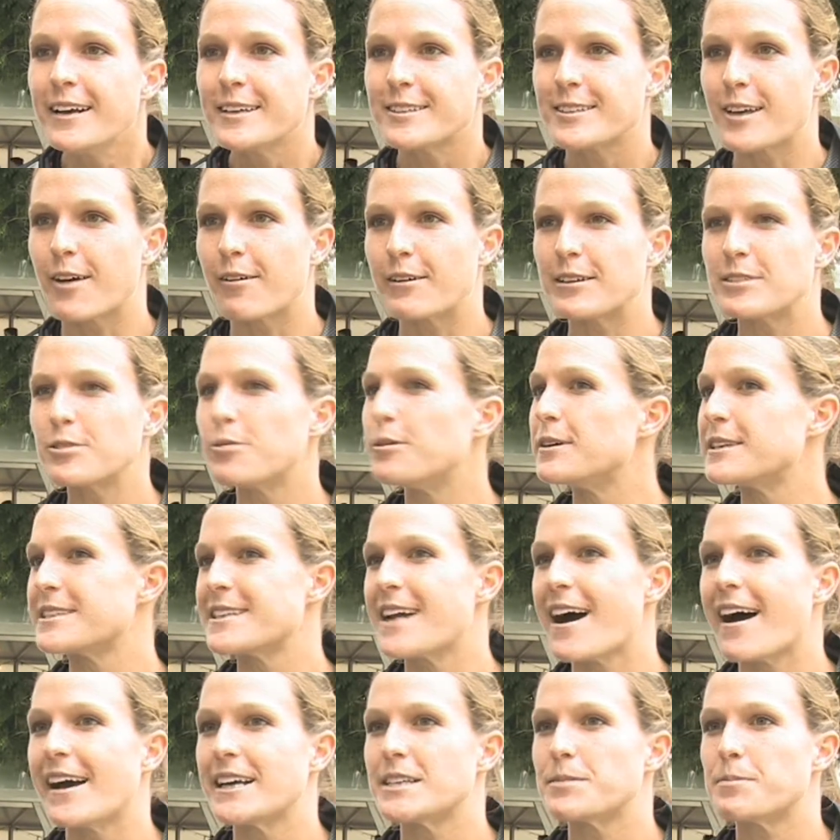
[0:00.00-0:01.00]
so it's always
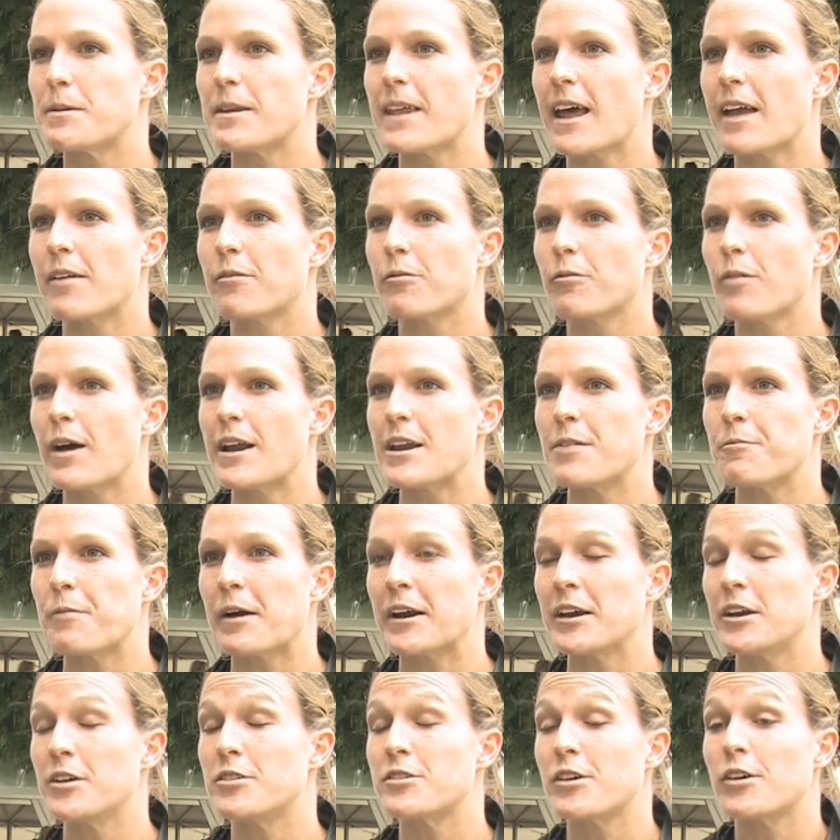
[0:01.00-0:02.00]
nice, but then
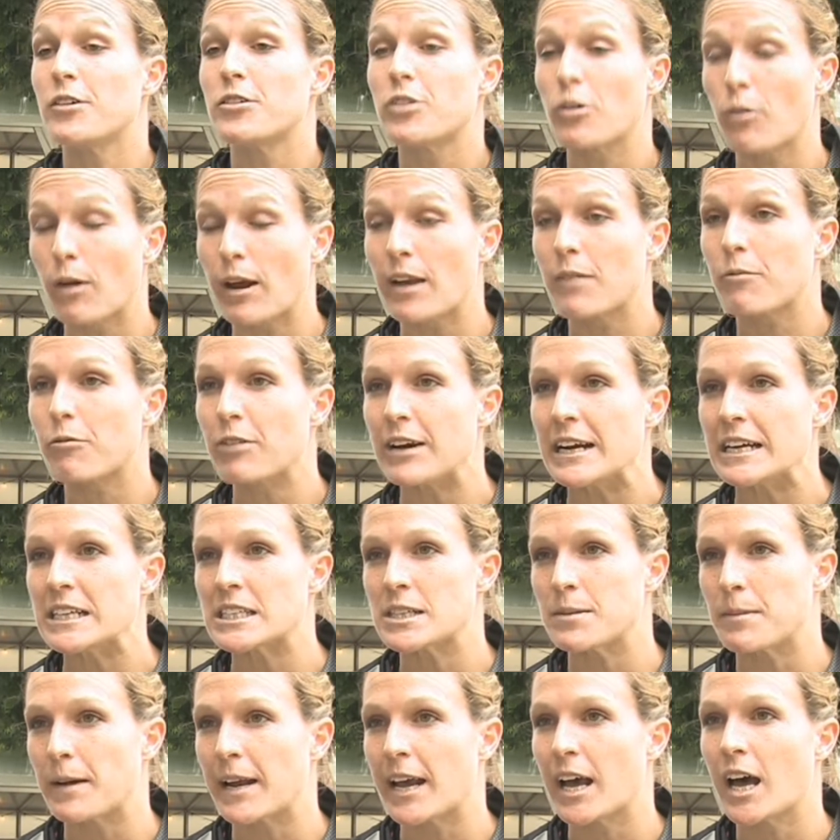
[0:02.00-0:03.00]
when you do it
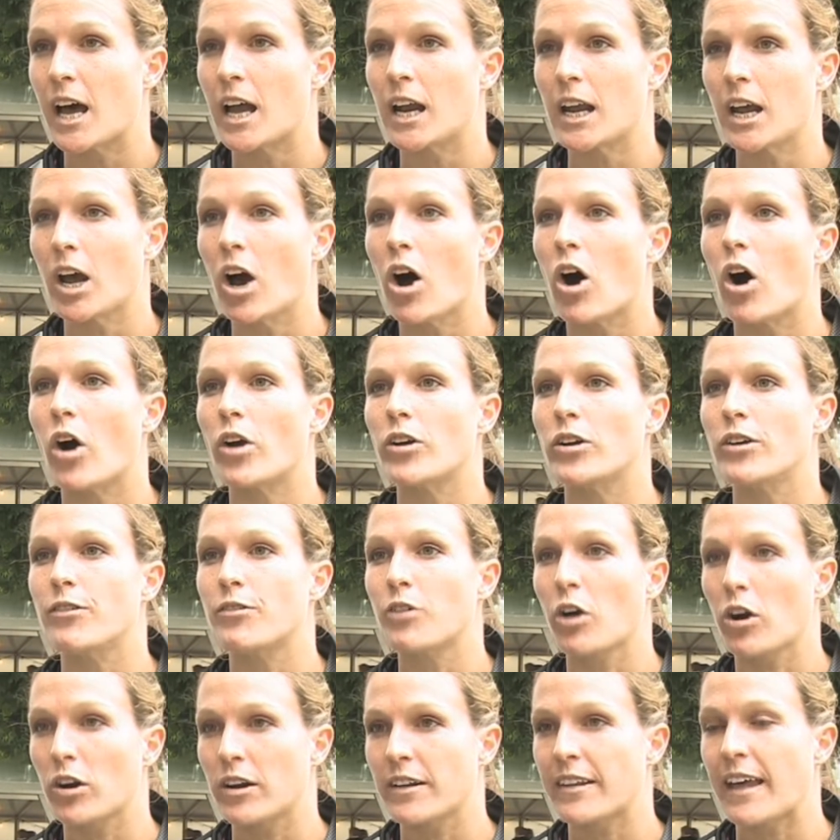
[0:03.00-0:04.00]
reasonably early on,
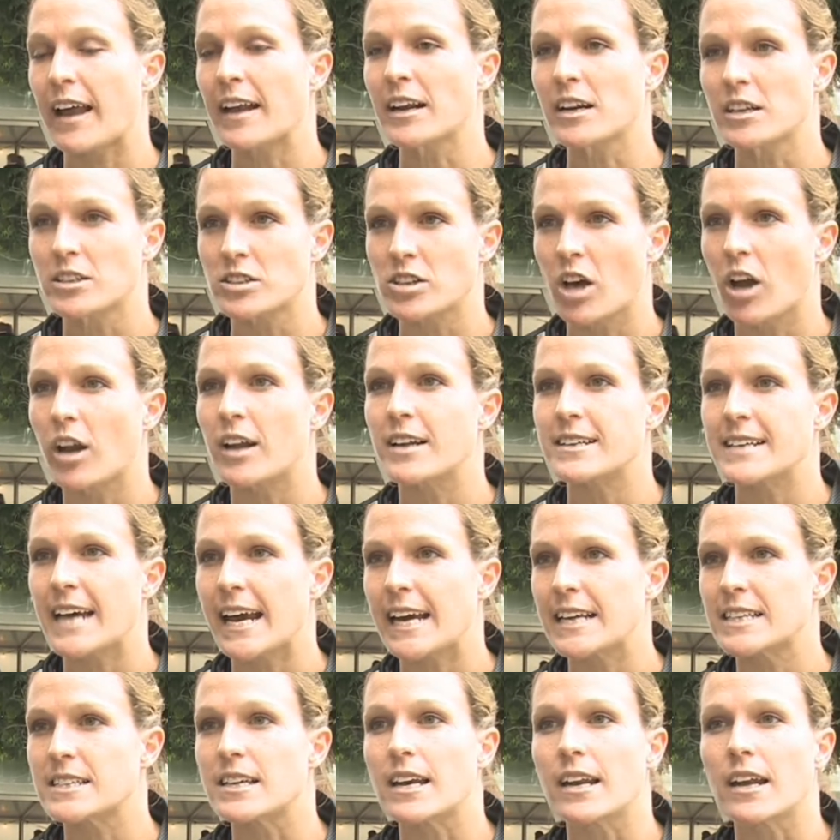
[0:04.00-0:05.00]
you've got to then
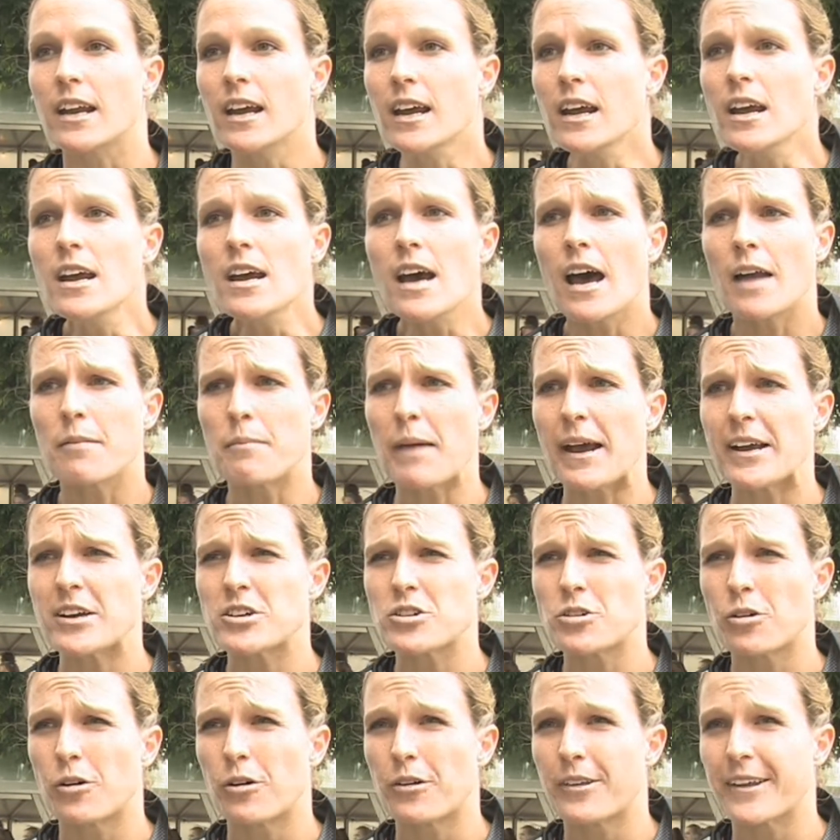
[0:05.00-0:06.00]
consolidate and make
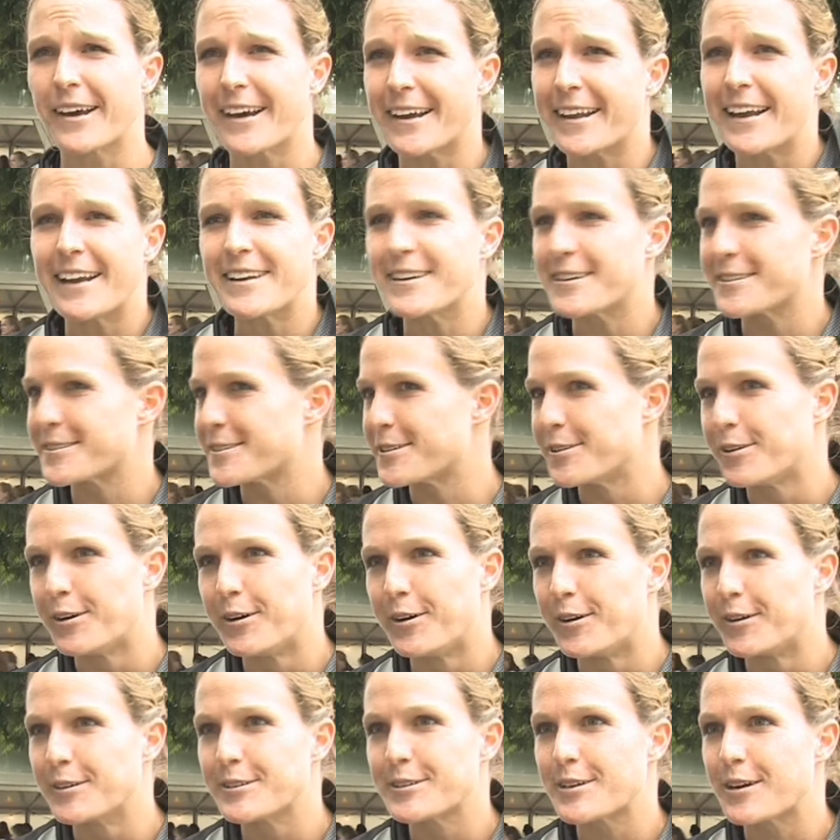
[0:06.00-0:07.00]
sure that it doesn't
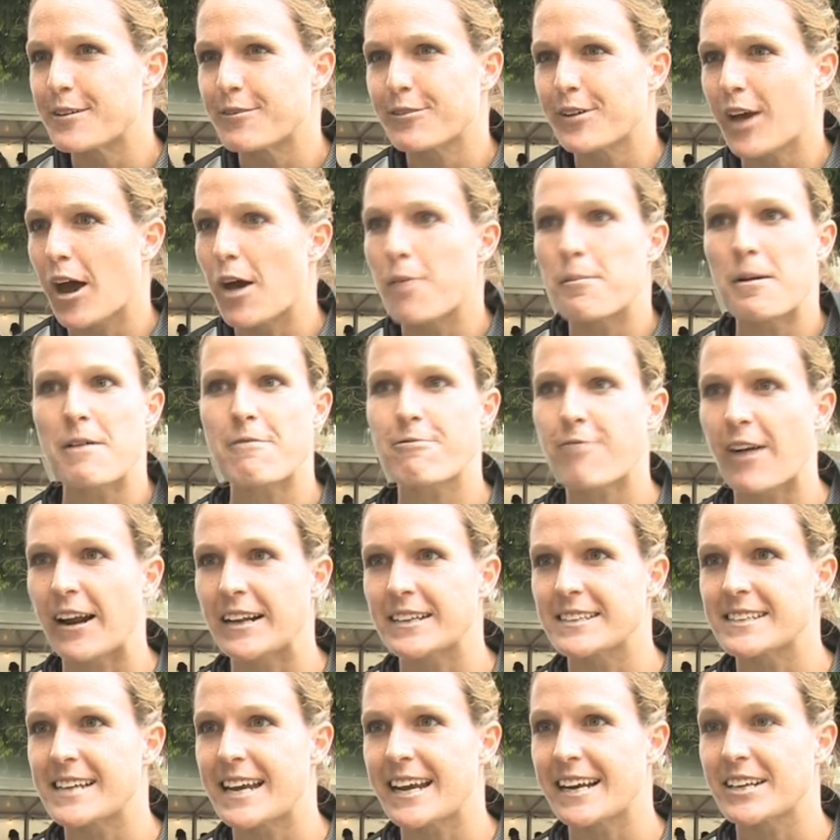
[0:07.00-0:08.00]
all sort of go a bit
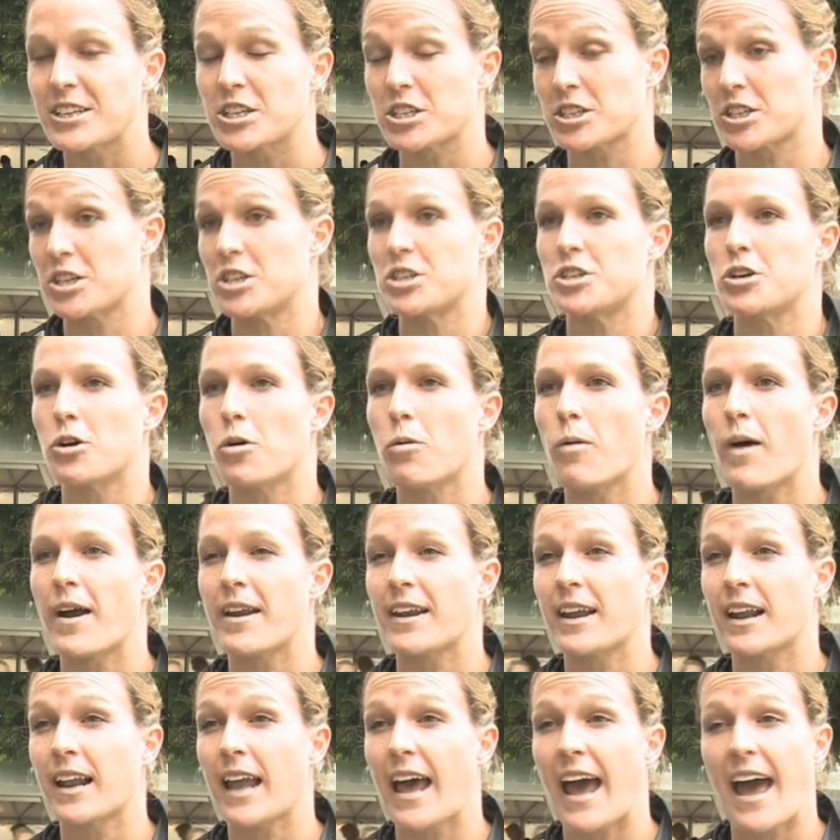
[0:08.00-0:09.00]
frantic just because you're
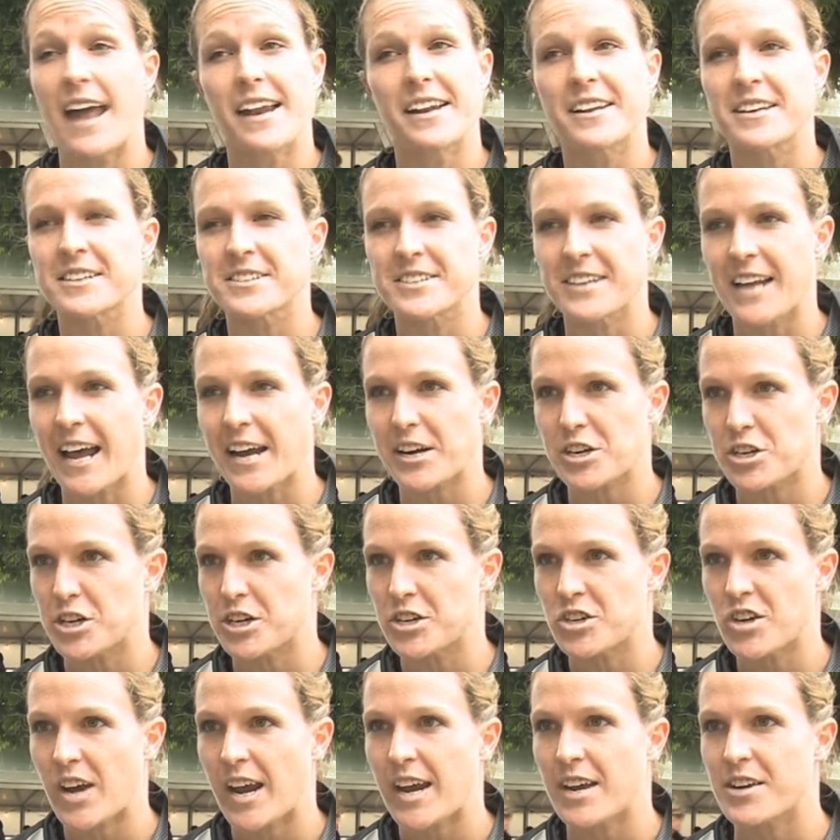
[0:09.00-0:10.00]
1-0 ahead. It doesn't actually
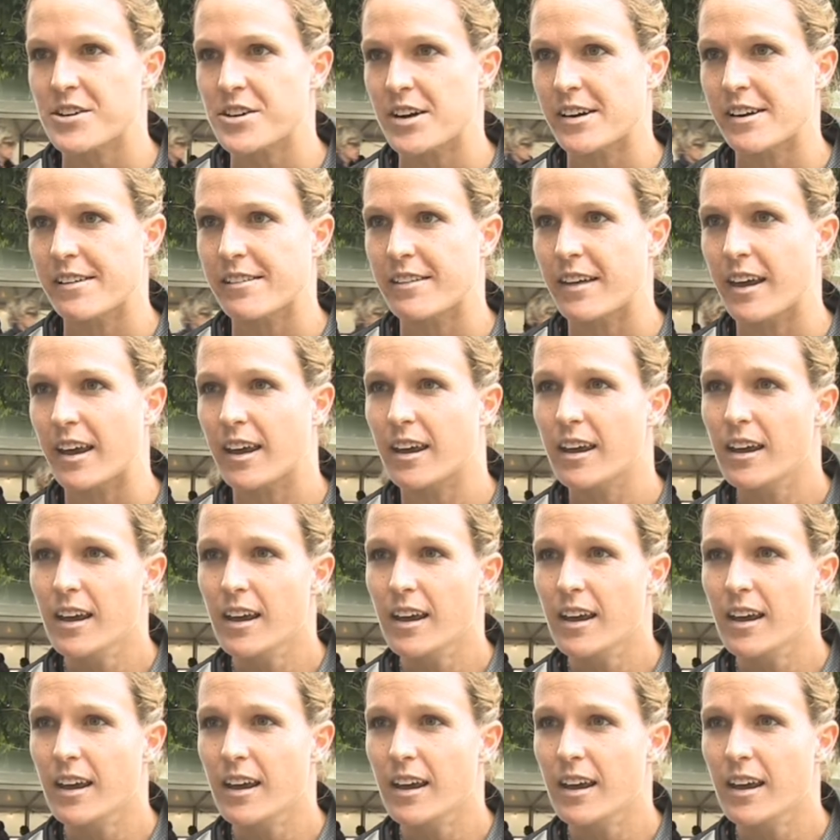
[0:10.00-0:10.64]
change anything.